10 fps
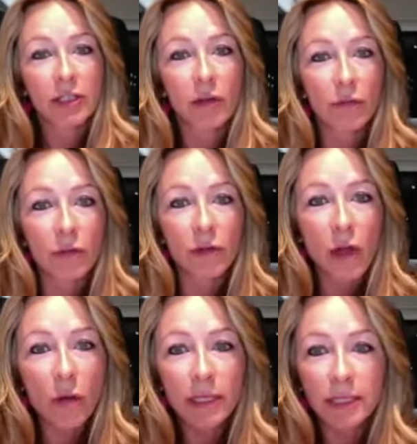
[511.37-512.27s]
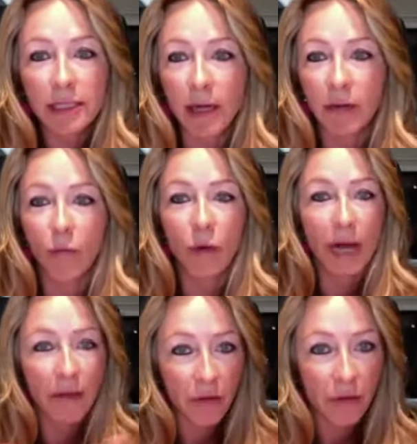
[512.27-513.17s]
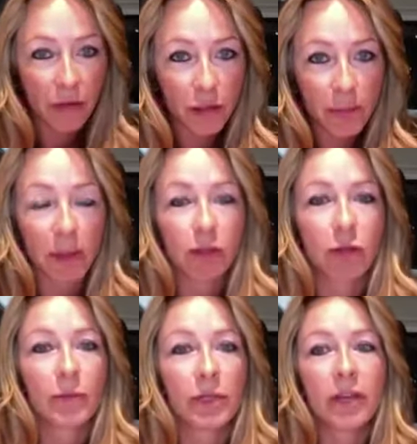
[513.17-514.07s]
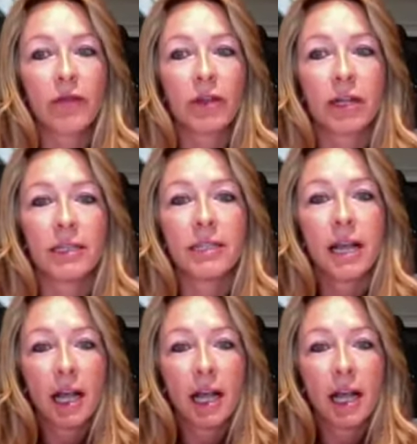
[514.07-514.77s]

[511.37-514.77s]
So notice that whatever your spiritual belief is,